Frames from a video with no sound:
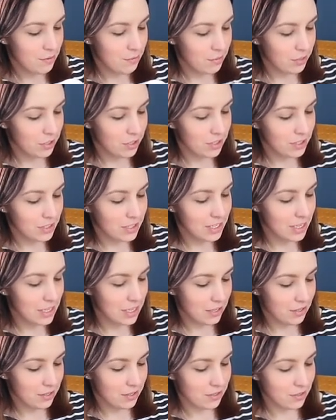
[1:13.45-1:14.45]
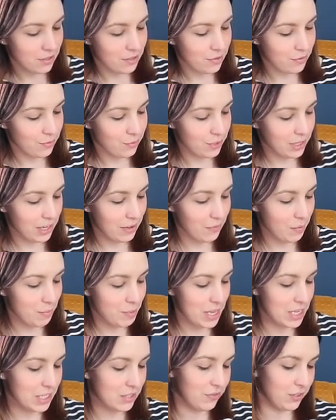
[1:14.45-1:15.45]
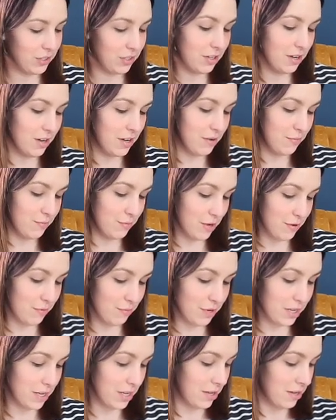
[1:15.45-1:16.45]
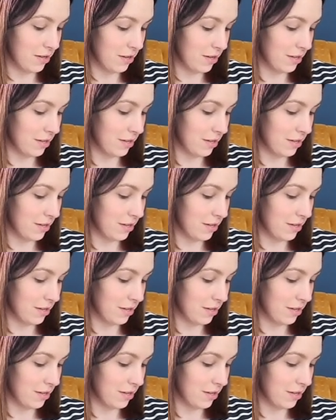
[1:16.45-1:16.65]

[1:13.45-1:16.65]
because then we'll have a peaceful time, won't we?